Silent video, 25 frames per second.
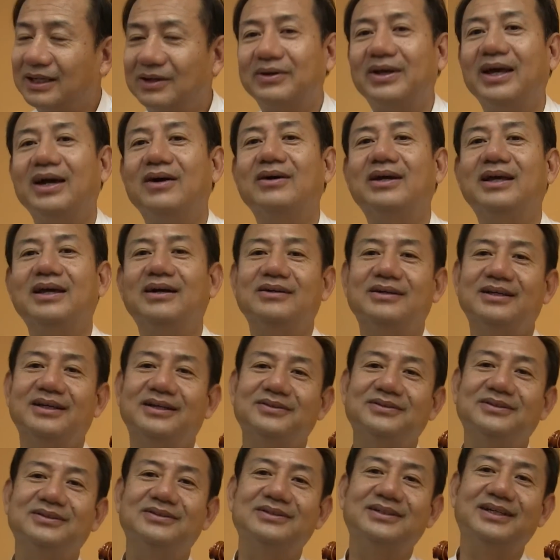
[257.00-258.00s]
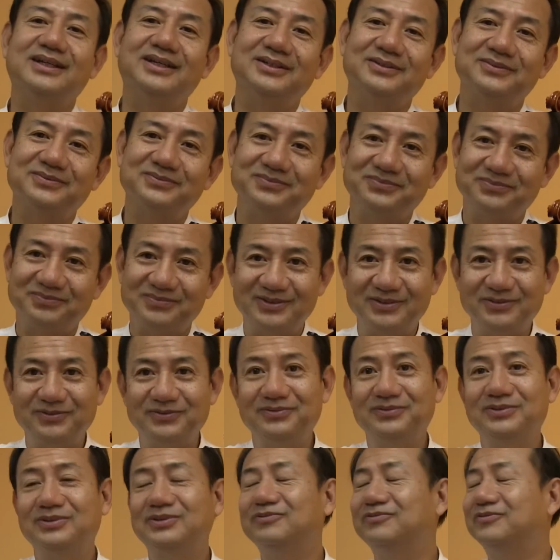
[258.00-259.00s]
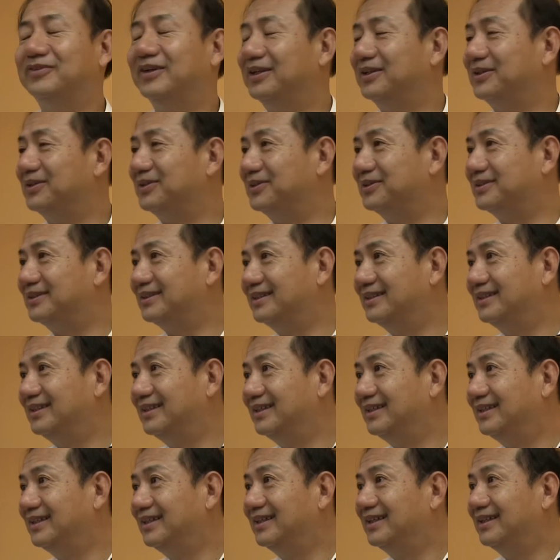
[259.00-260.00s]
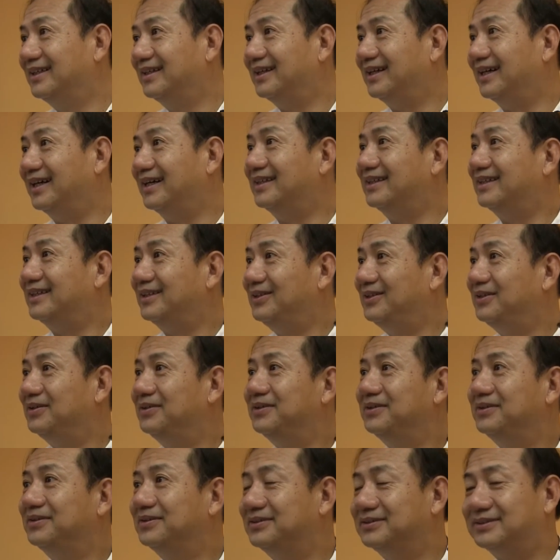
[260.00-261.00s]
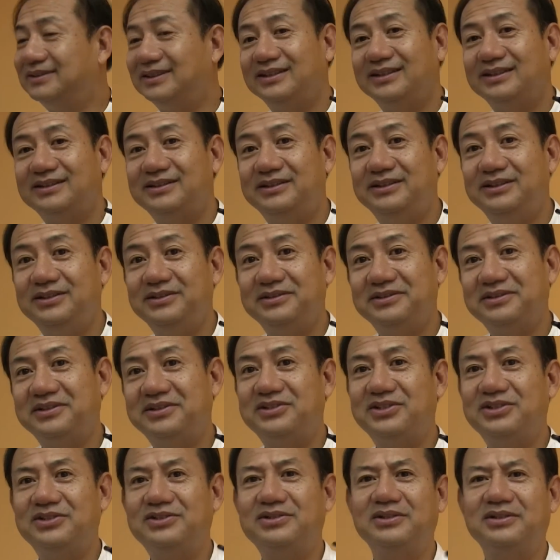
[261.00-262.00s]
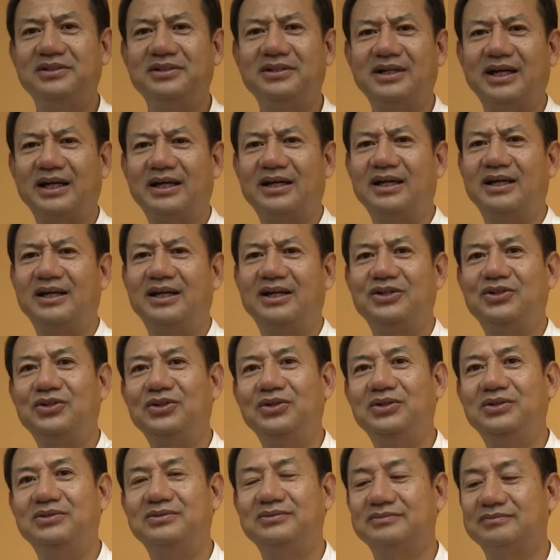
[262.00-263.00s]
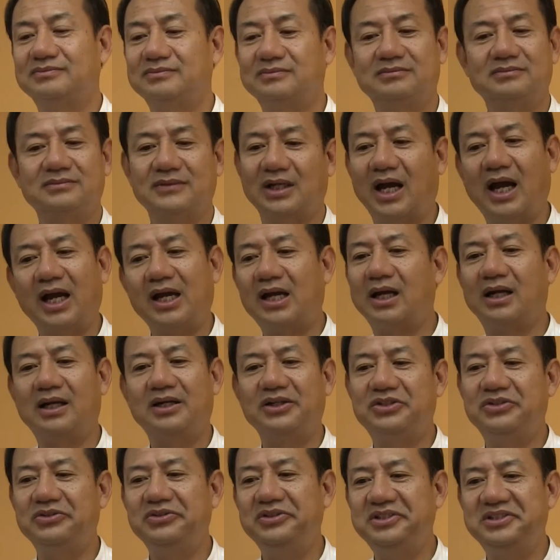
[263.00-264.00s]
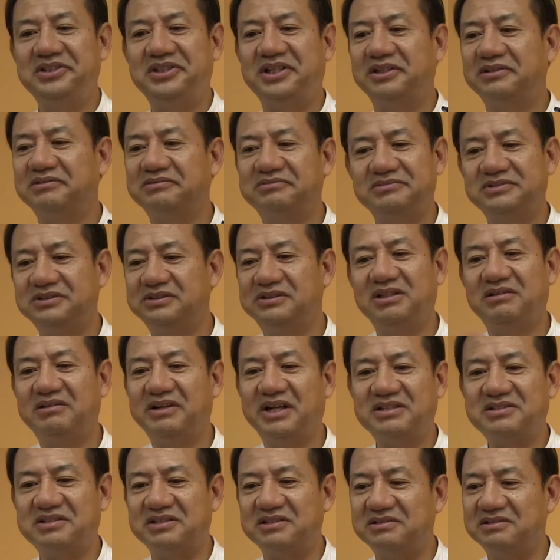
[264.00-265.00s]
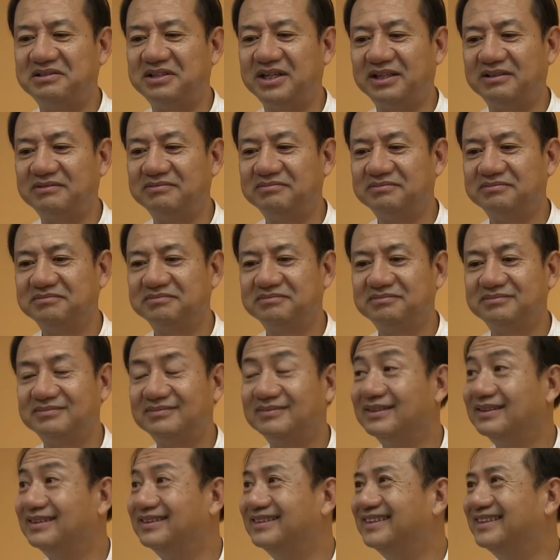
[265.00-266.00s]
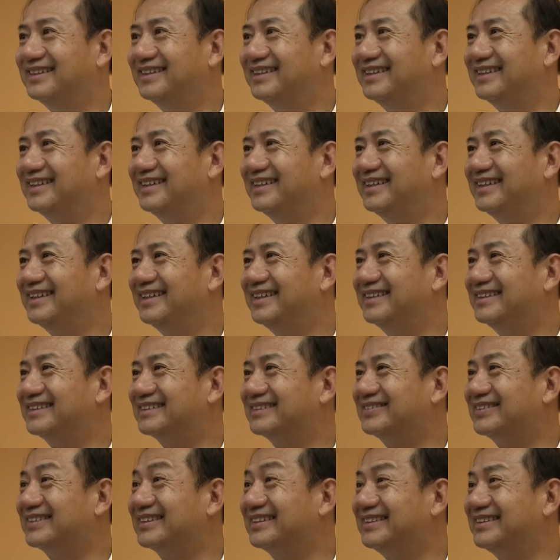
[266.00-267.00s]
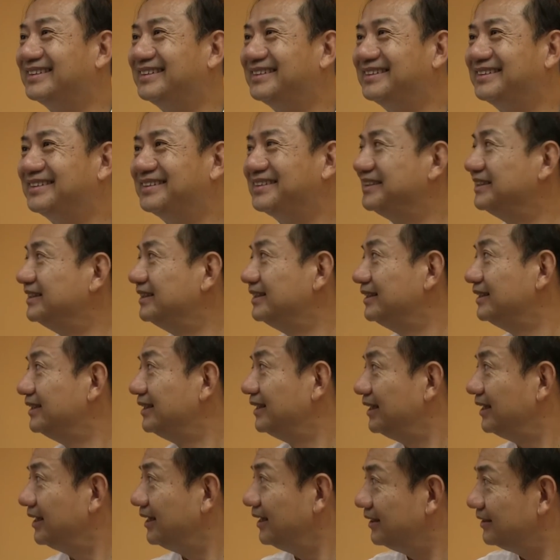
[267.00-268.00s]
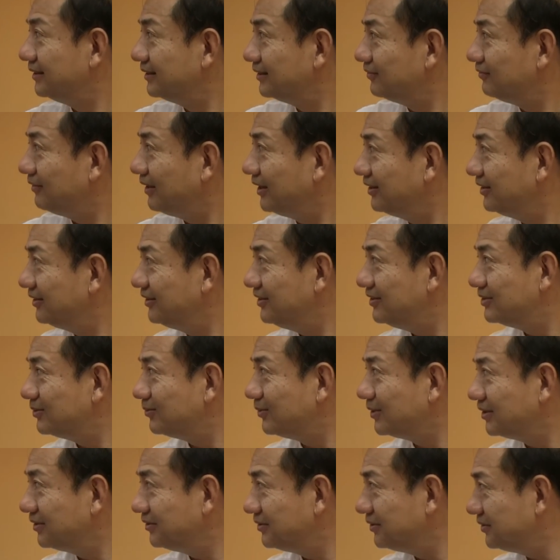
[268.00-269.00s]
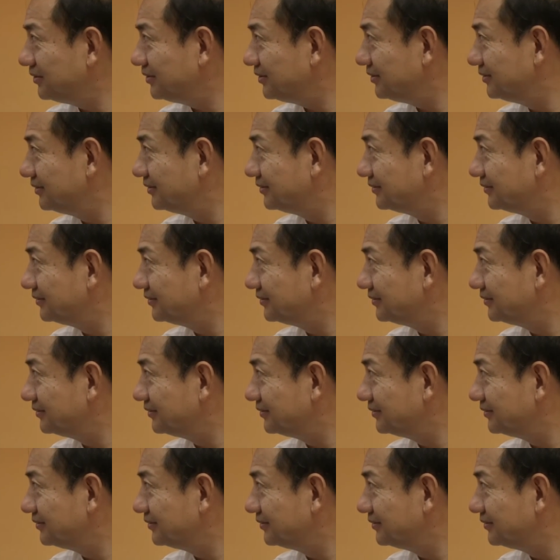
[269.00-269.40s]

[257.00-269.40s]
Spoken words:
Okay. Very good. And you say, teacher, I cannot tune. I cannot tell you that. No lesson today. This is what you do? And the violin teacher, what do you do?